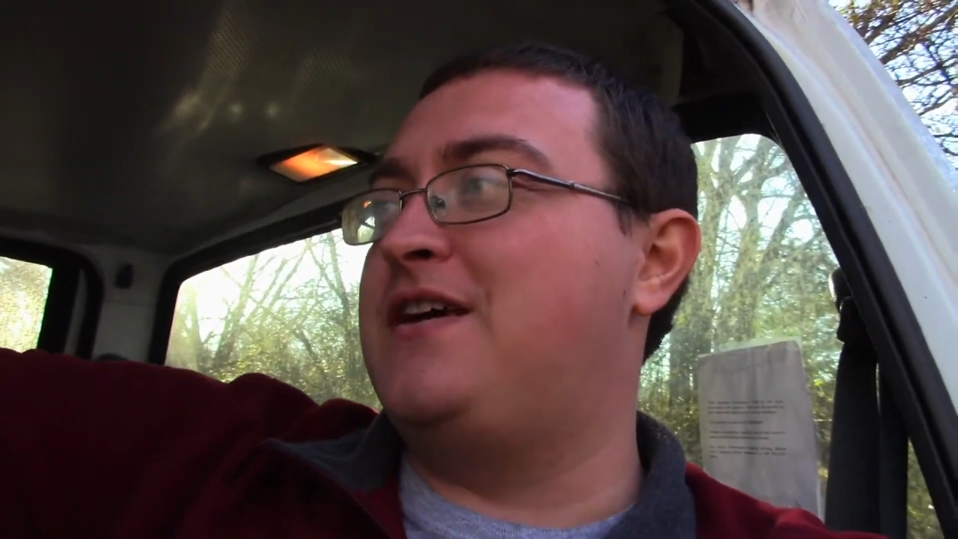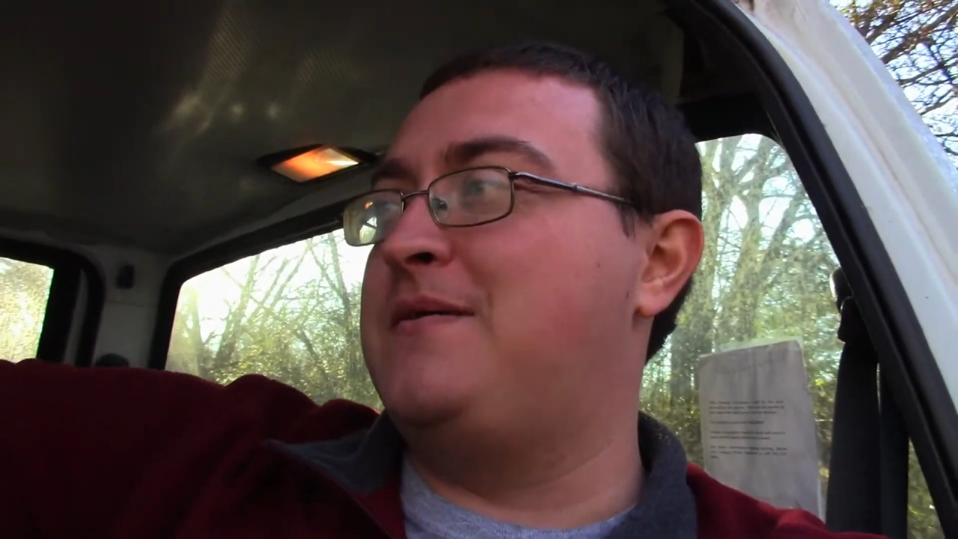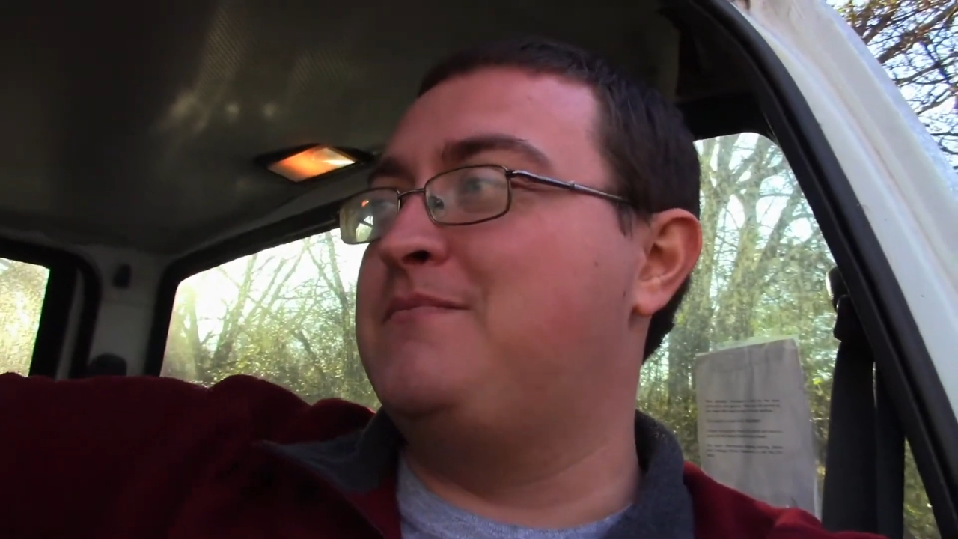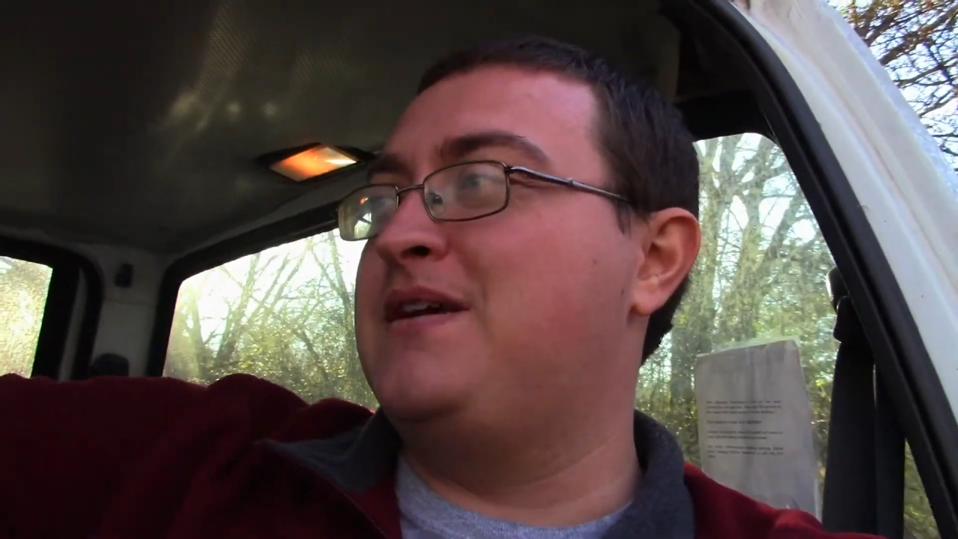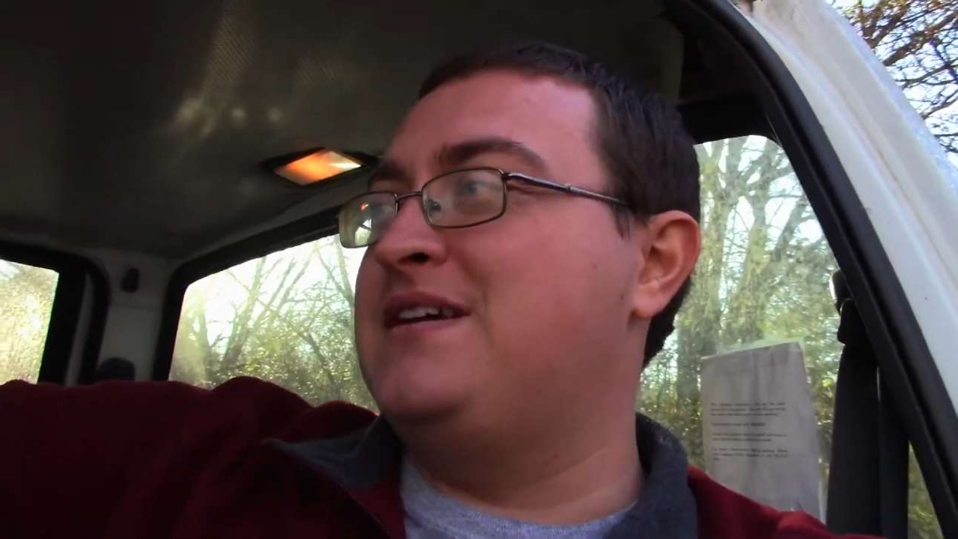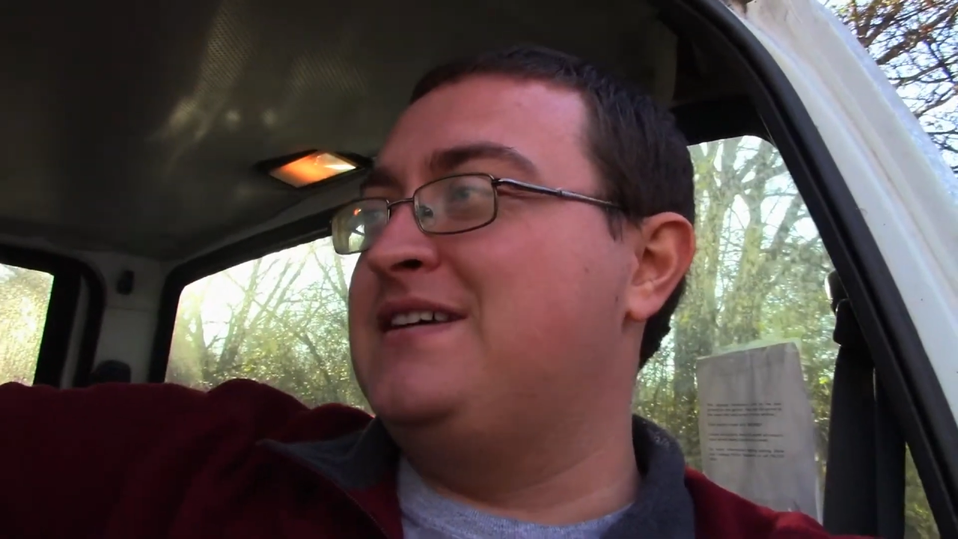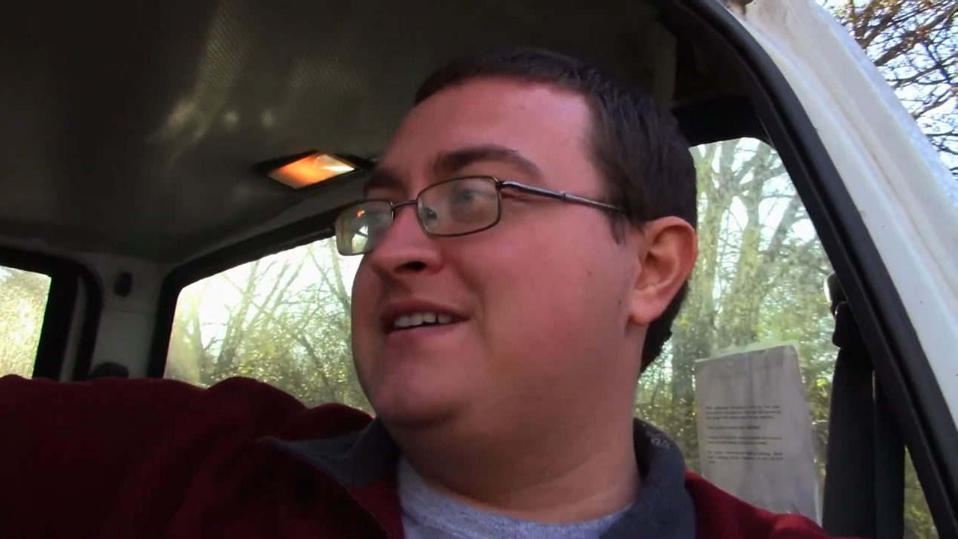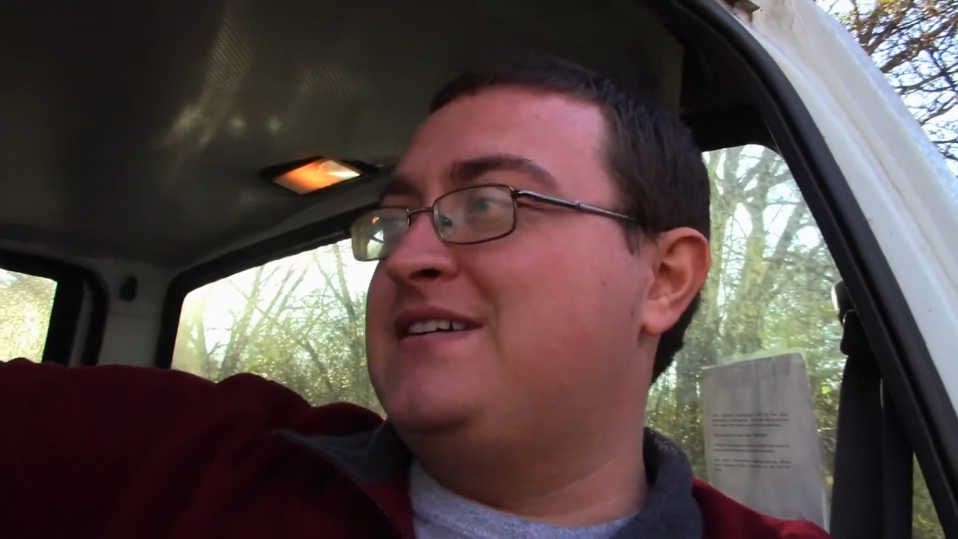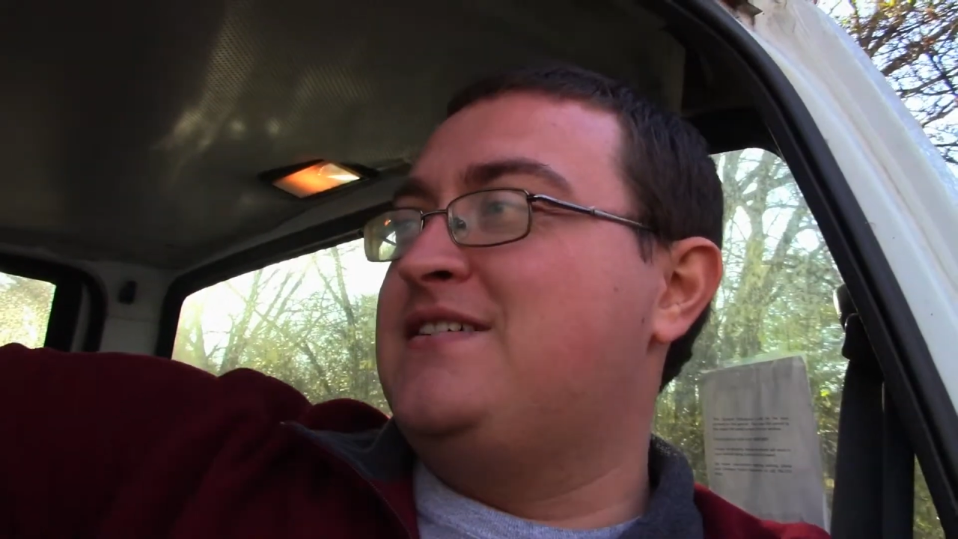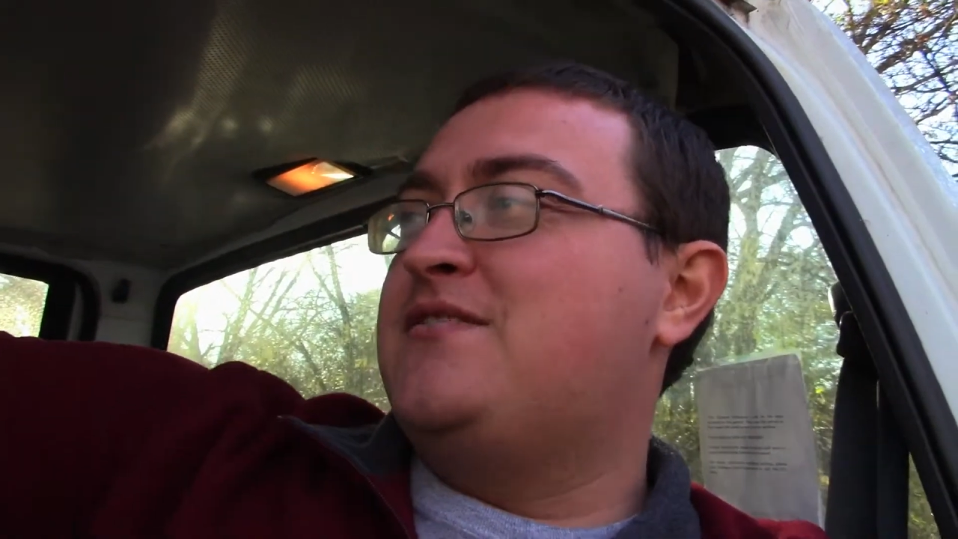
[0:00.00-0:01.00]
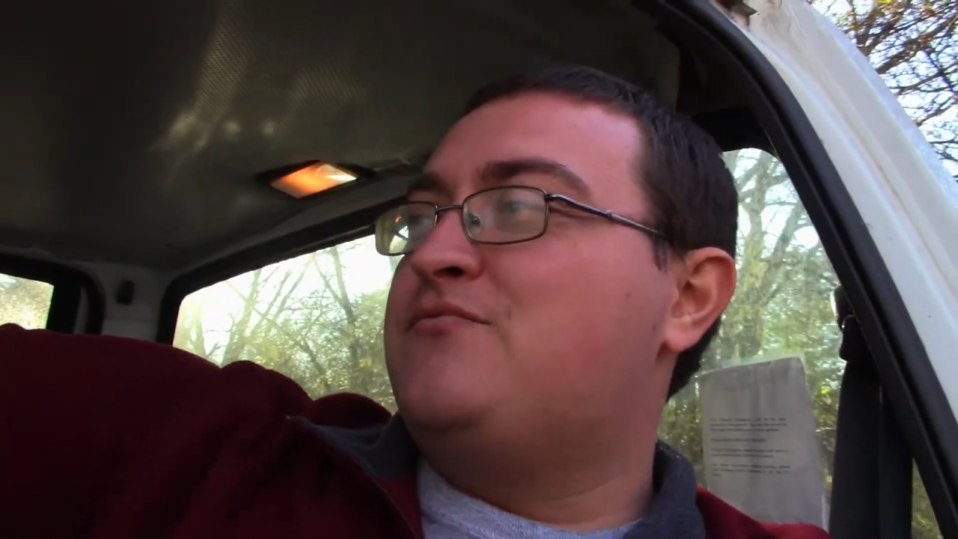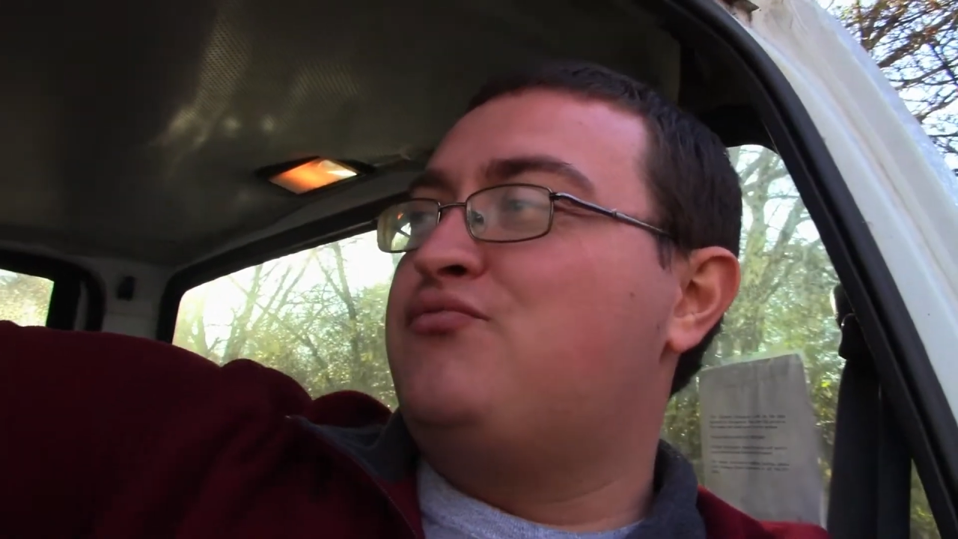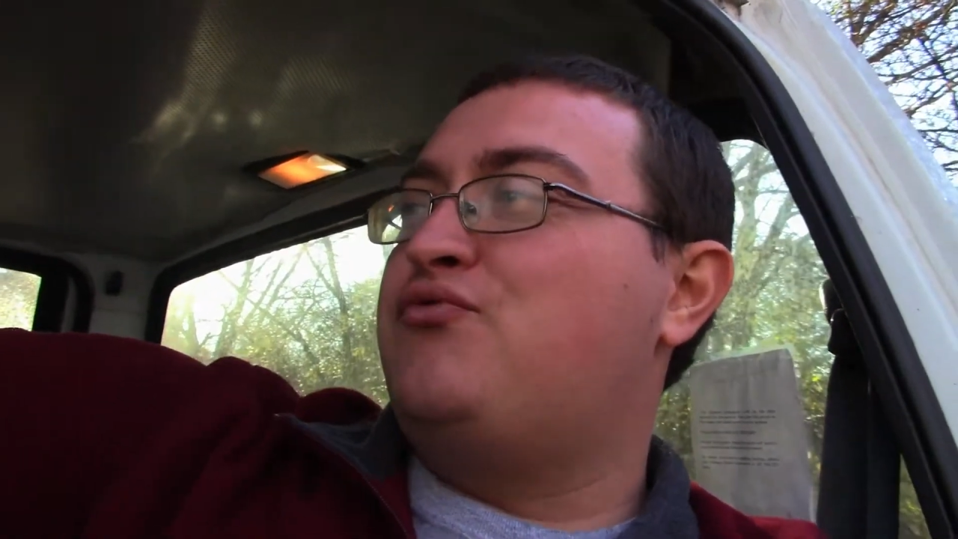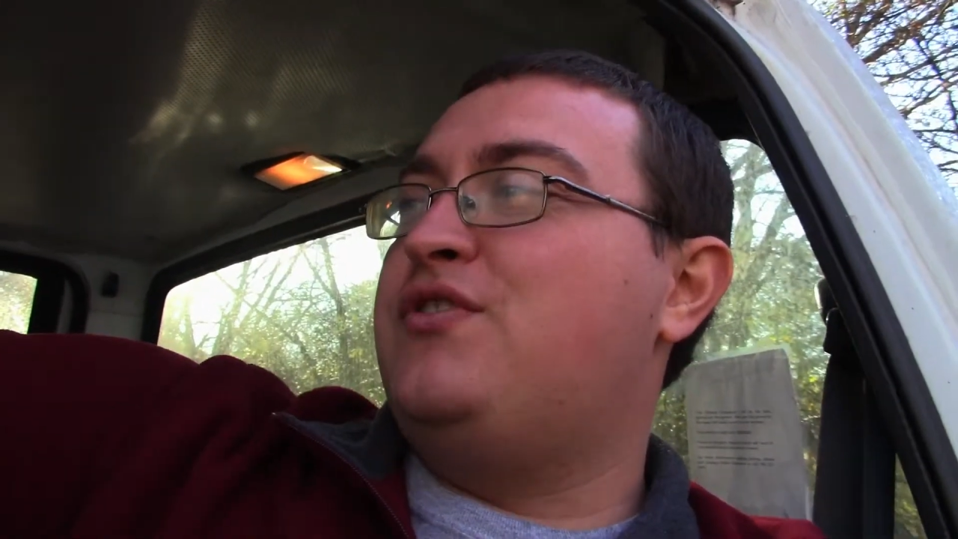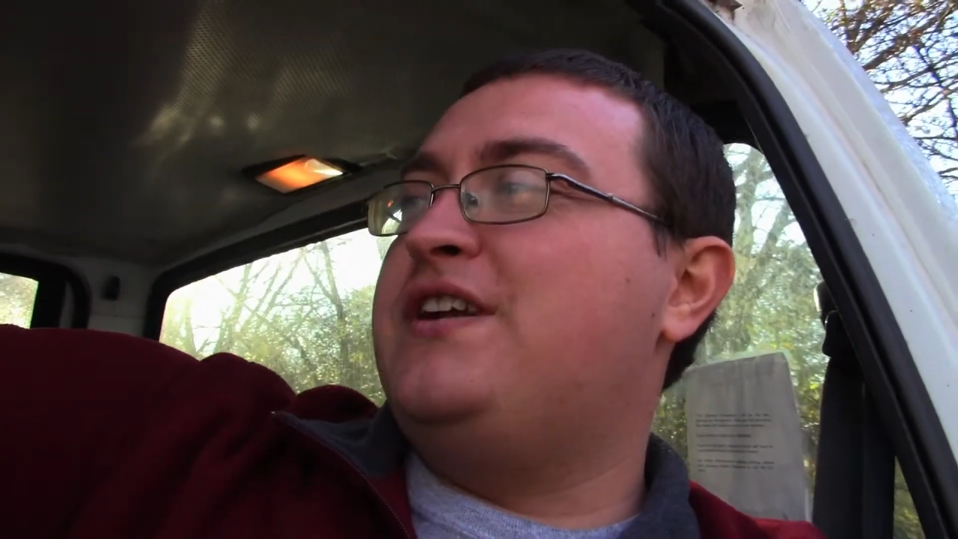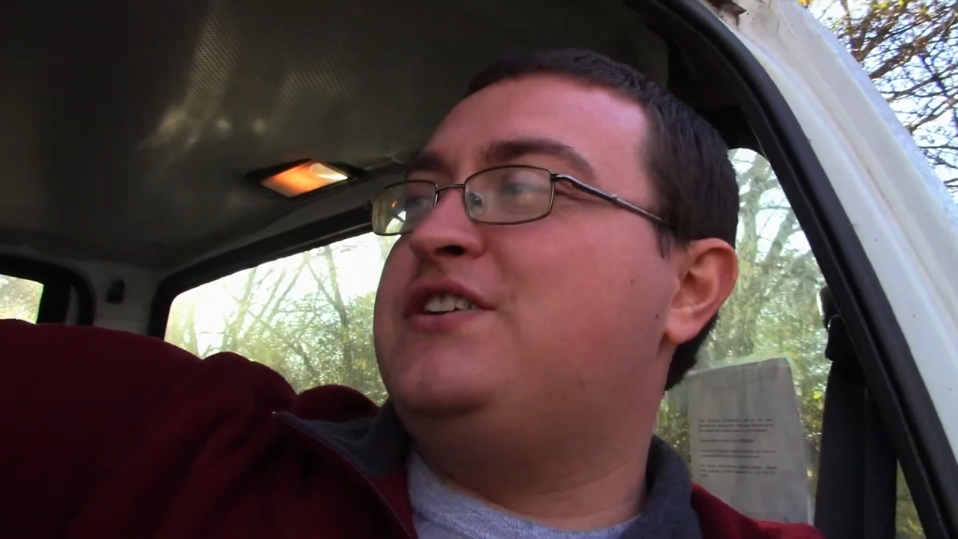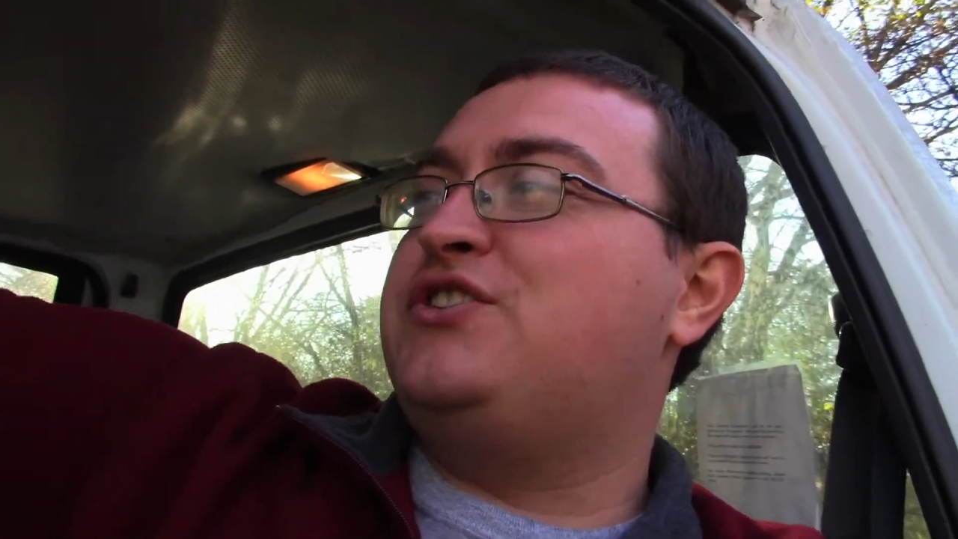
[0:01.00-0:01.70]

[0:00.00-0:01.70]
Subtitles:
I'm pretty